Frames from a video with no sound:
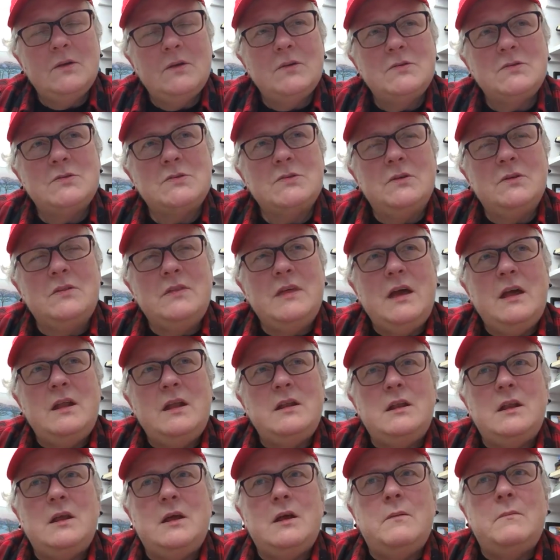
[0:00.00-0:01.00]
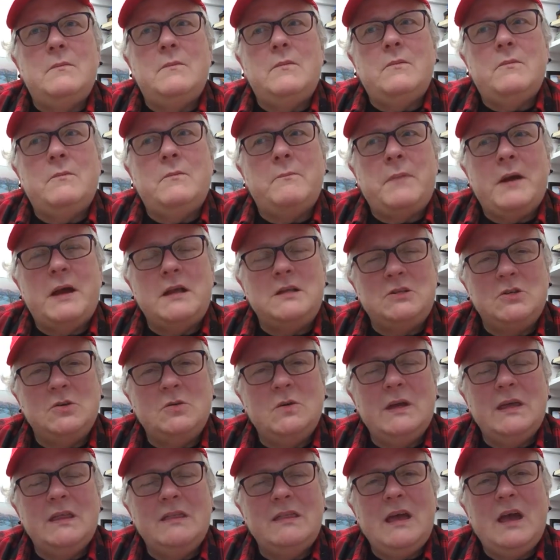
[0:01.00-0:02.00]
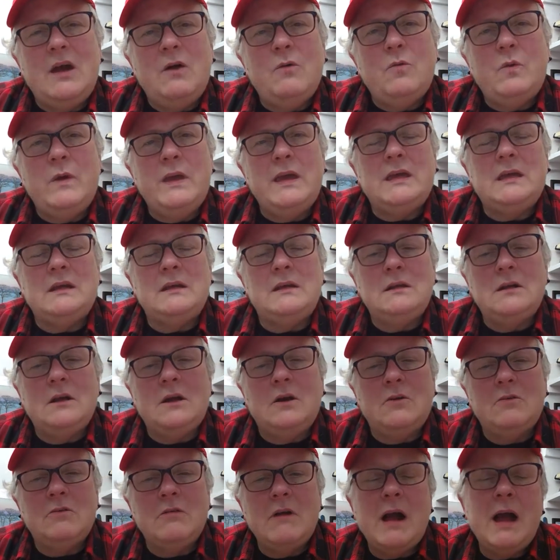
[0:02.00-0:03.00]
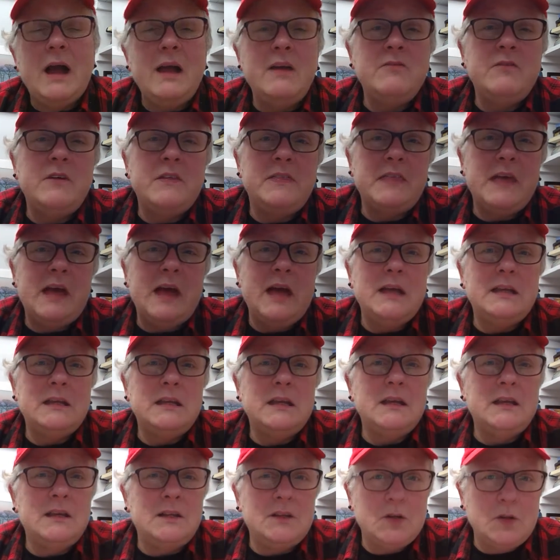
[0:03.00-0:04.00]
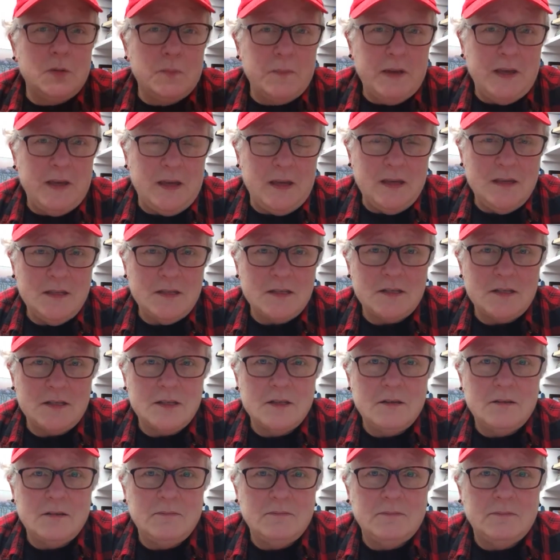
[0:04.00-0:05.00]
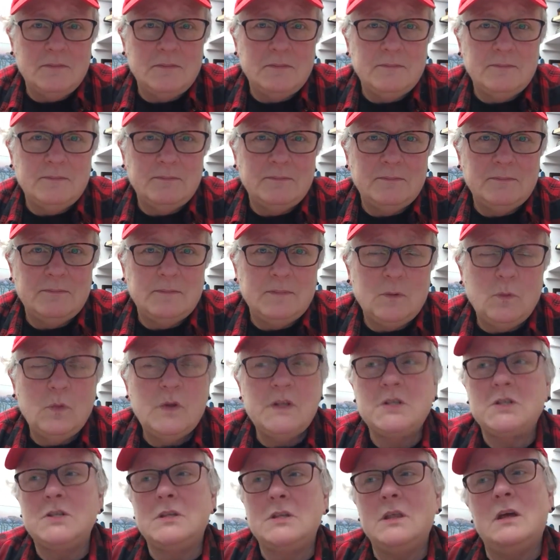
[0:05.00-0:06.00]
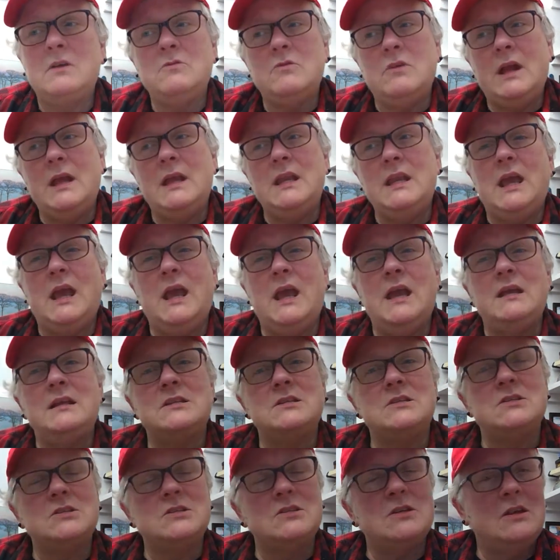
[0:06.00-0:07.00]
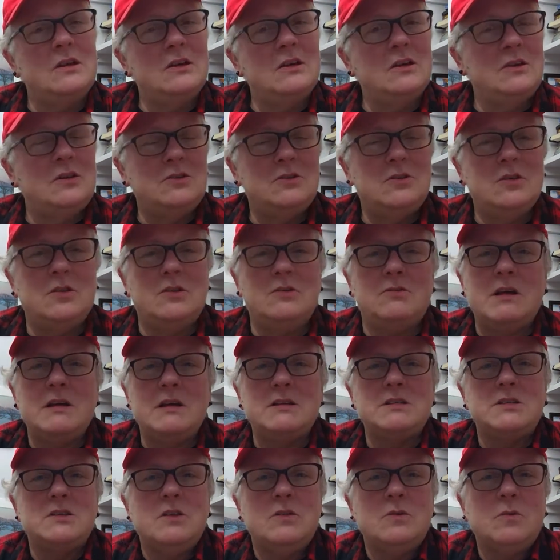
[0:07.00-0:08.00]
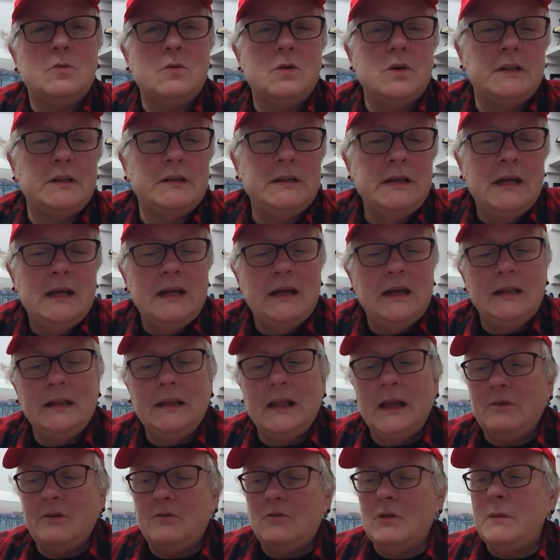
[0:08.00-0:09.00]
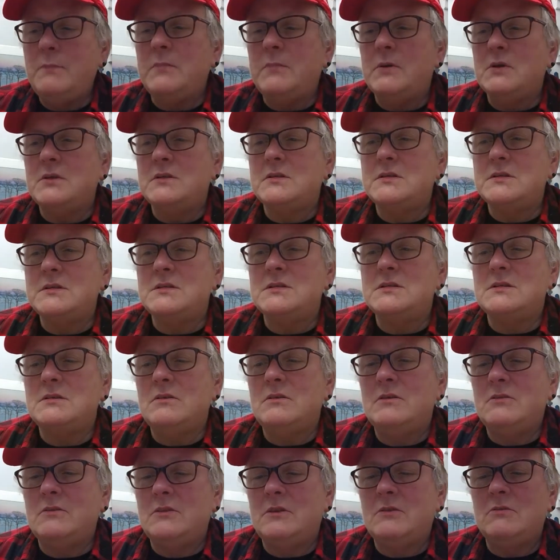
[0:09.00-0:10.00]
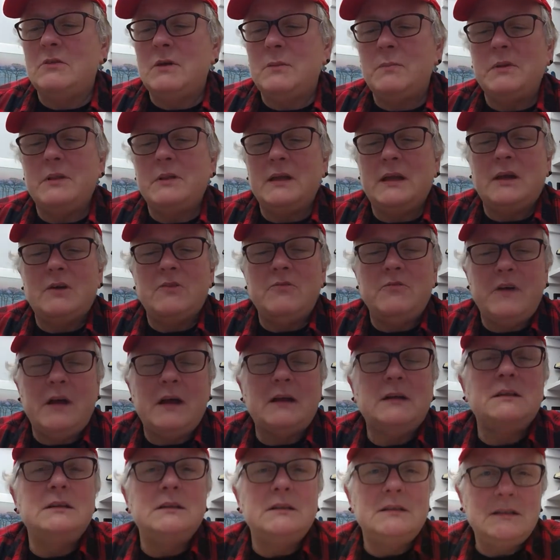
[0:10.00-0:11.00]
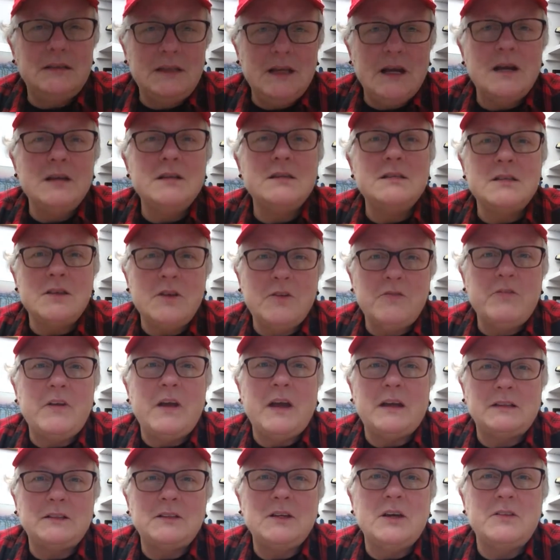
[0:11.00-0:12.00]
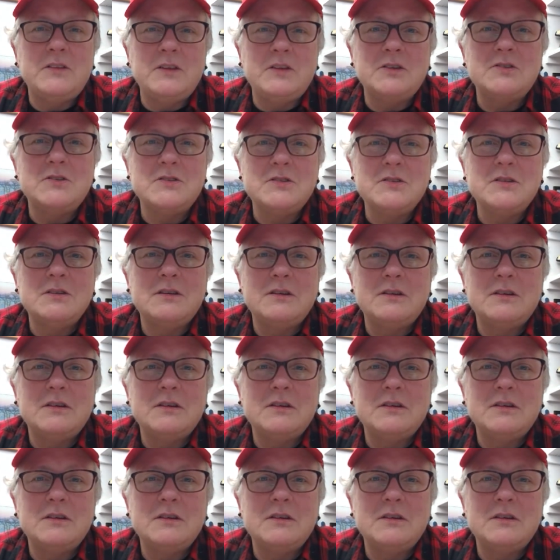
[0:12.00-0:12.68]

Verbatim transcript: so that by doing that, we can arrive at that inner peace, which then radiates to the rest of the world. And like ripples, the rippling effect does affect others.